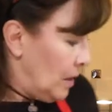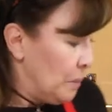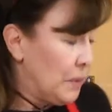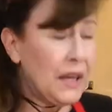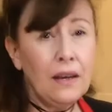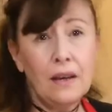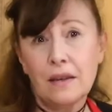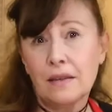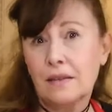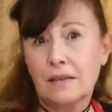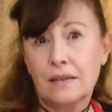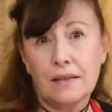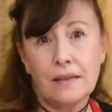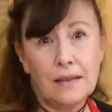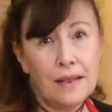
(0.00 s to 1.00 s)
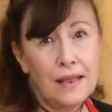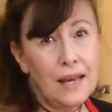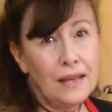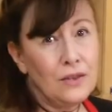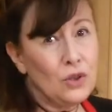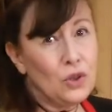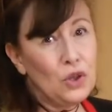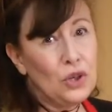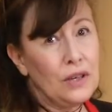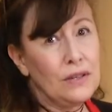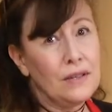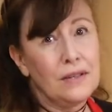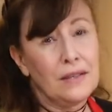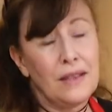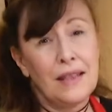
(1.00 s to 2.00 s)
Because that's
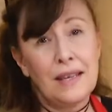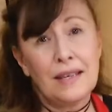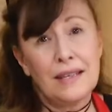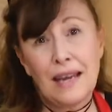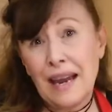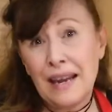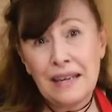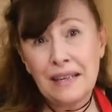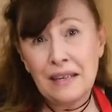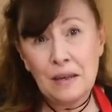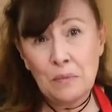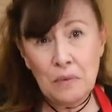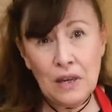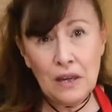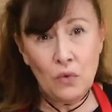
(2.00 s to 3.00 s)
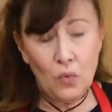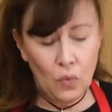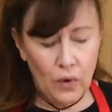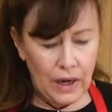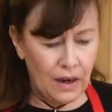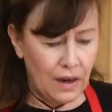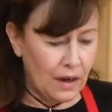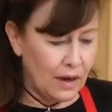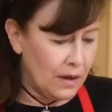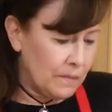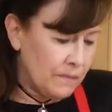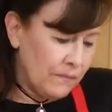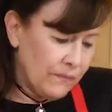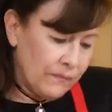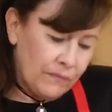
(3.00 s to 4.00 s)
just the Italian in me,
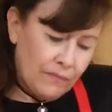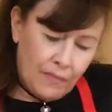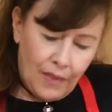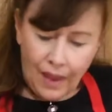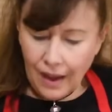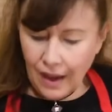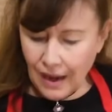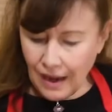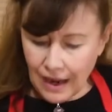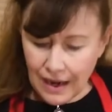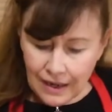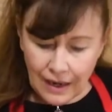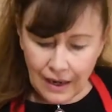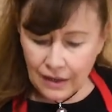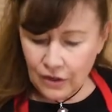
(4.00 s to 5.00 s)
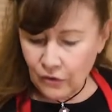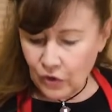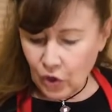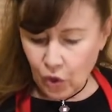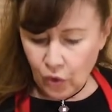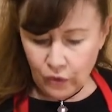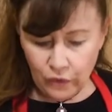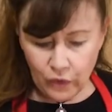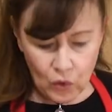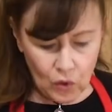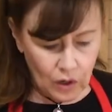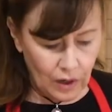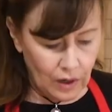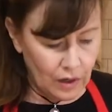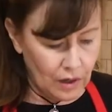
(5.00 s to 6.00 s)
where I kind of go
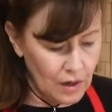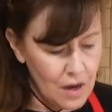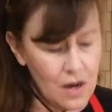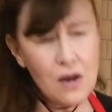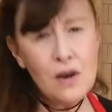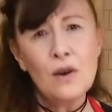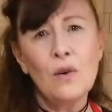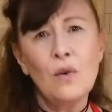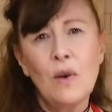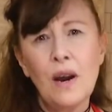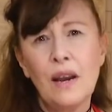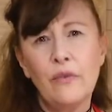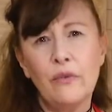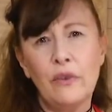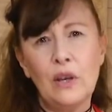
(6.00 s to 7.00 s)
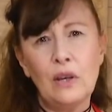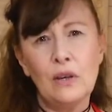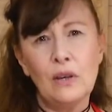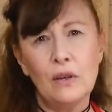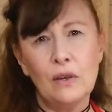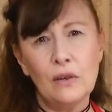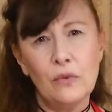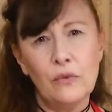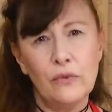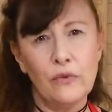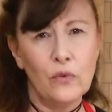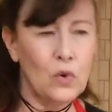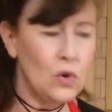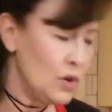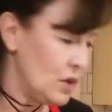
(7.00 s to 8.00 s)
for, oh, I feel
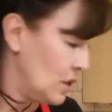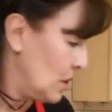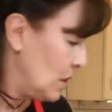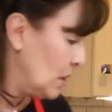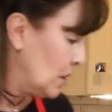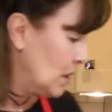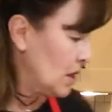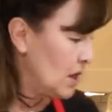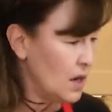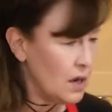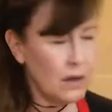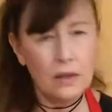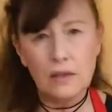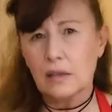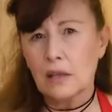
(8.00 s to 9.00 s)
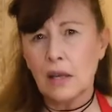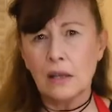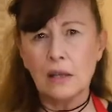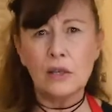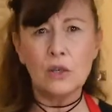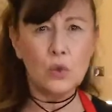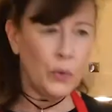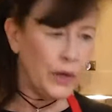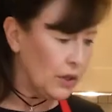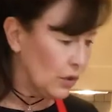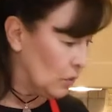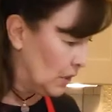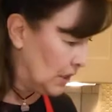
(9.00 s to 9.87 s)
for a slightly sweeter